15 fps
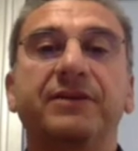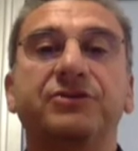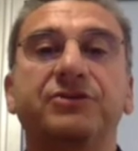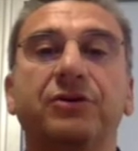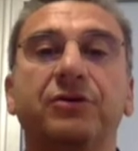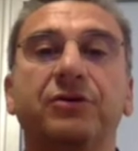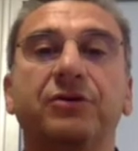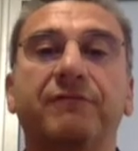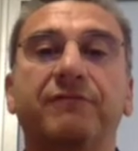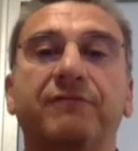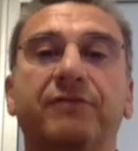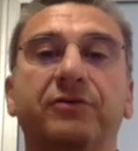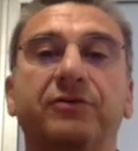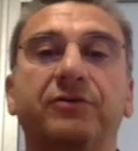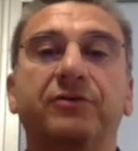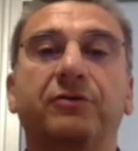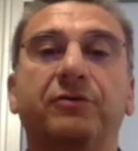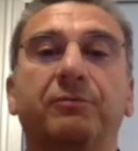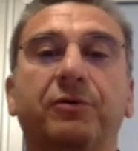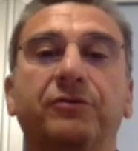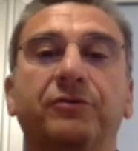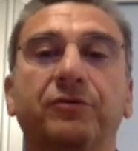invitation and for
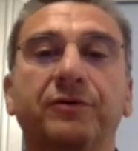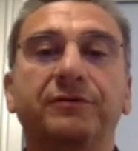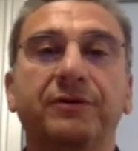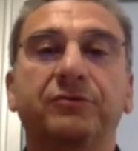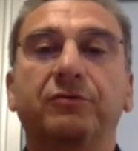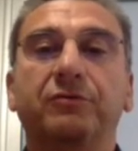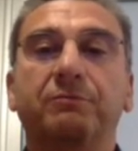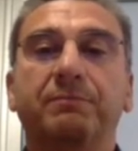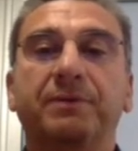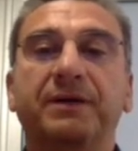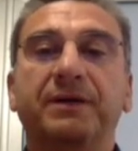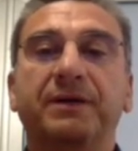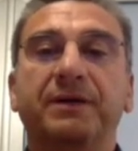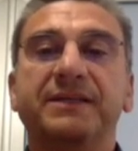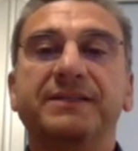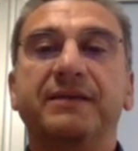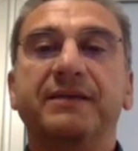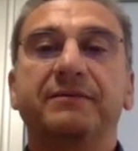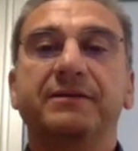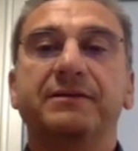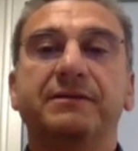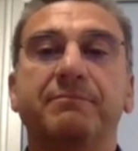the opportunity to
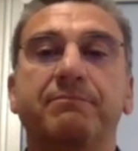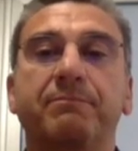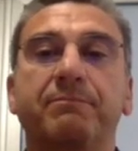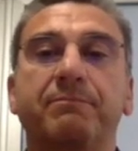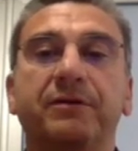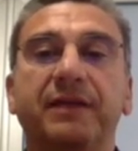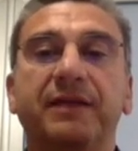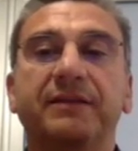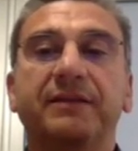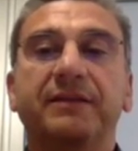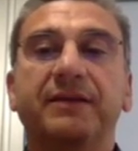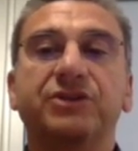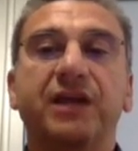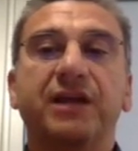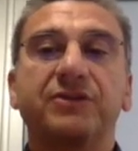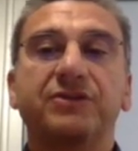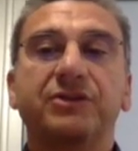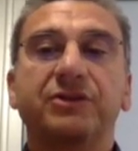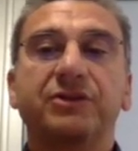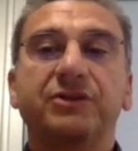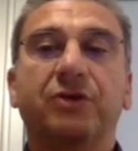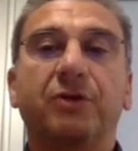present this important and
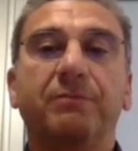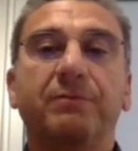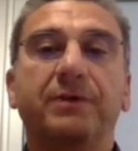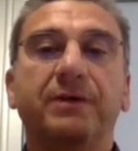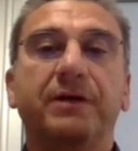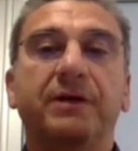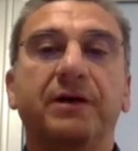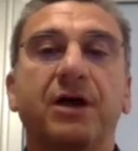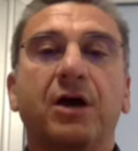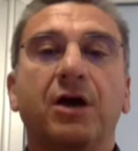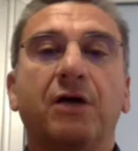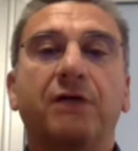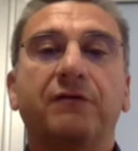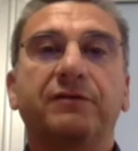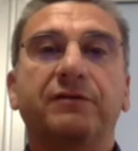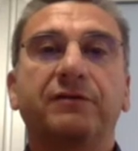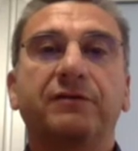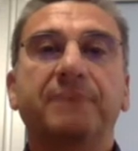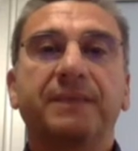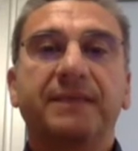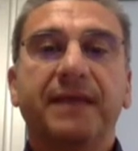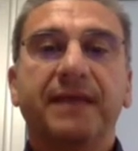challenging topic of the
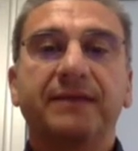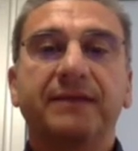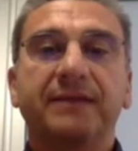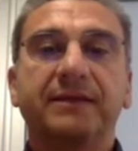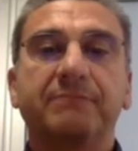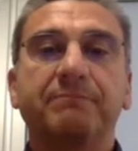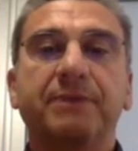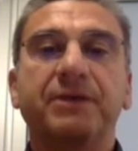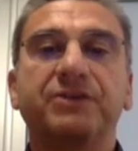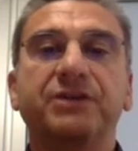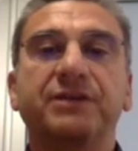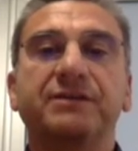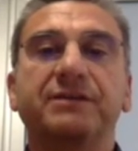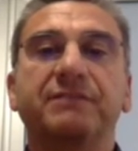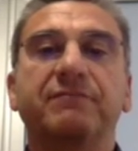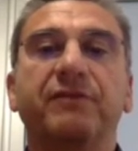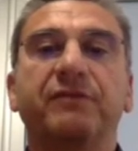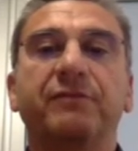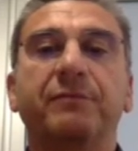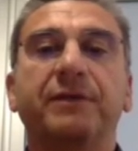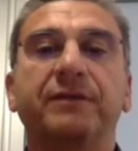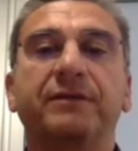pediatric patients'
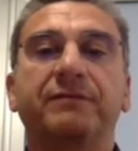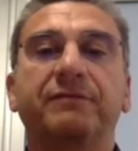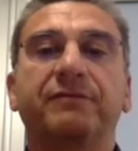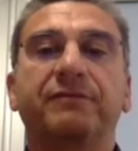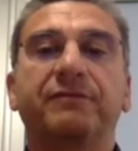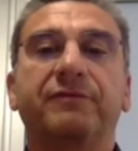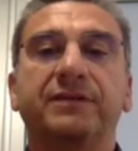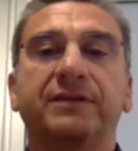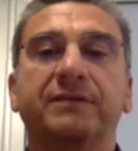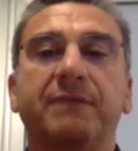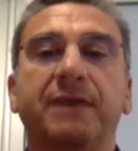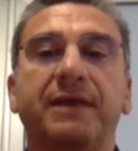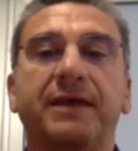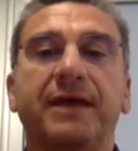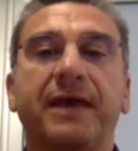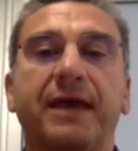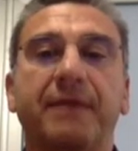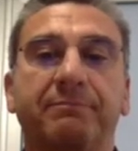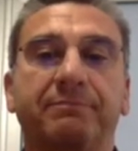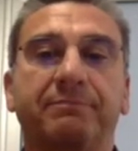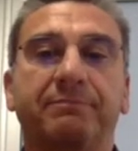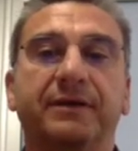involvement fostered by
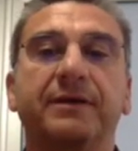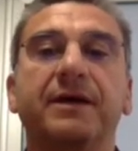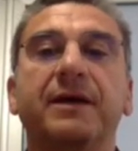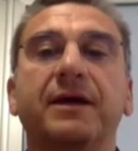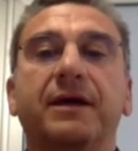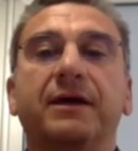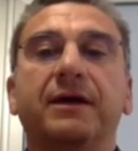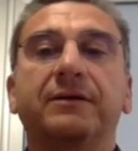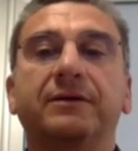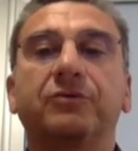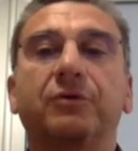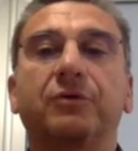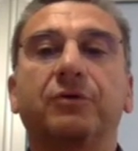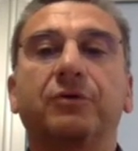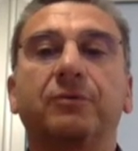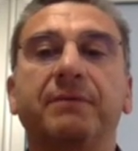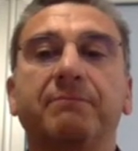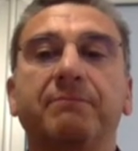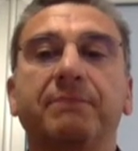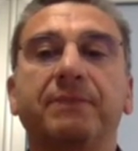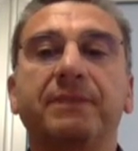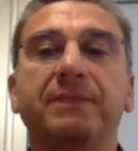EPTRI, the European
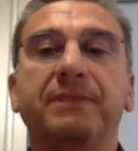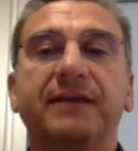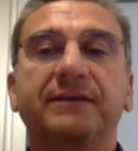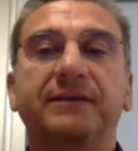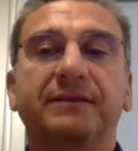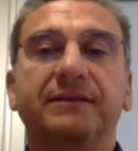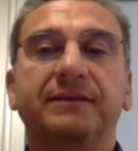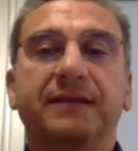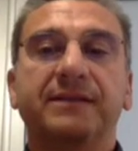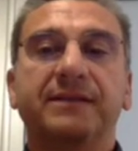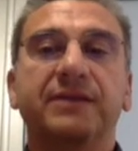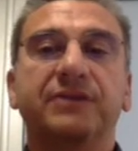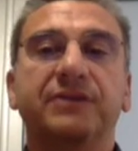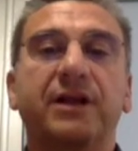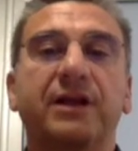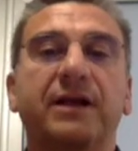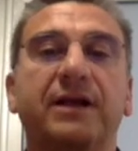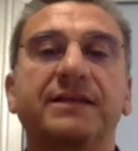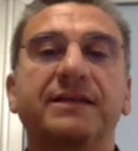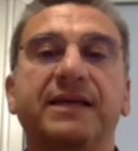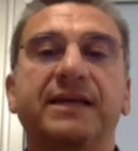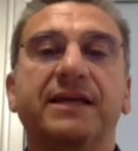Pediatric Translational
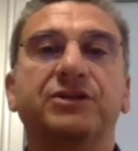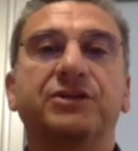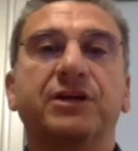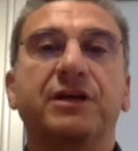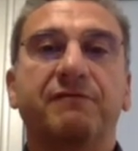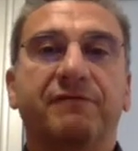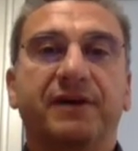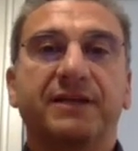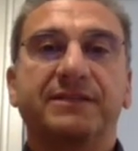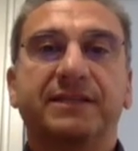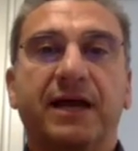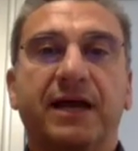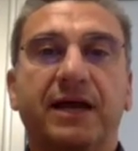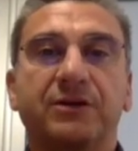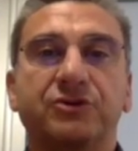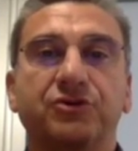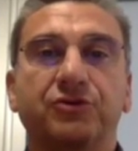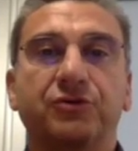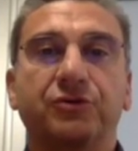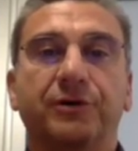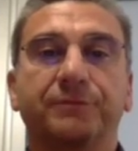Research Infrastructure.